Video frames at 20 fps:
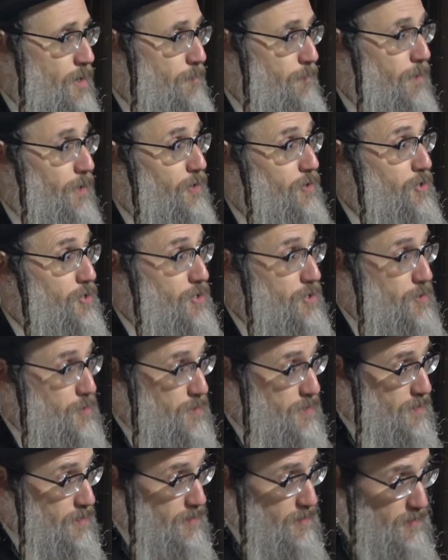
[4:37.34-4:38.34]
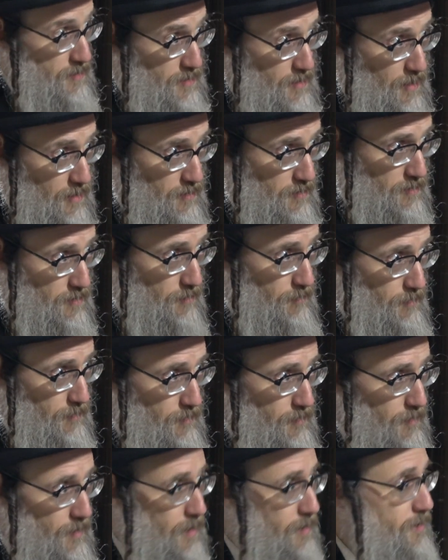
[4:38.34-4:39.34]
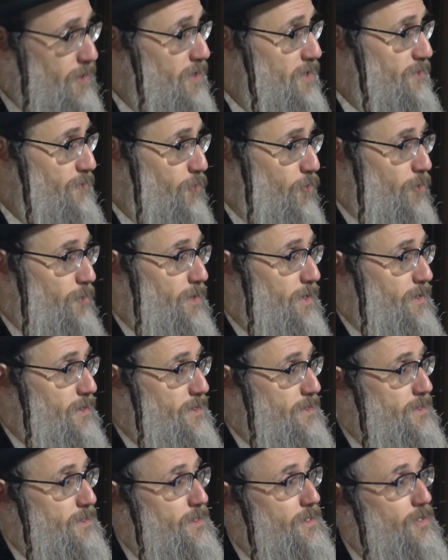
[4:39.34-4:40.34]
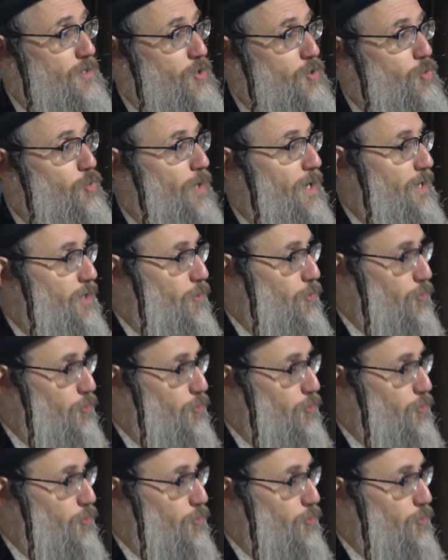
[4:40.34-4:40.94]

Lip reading: But using this concept and transforming this into an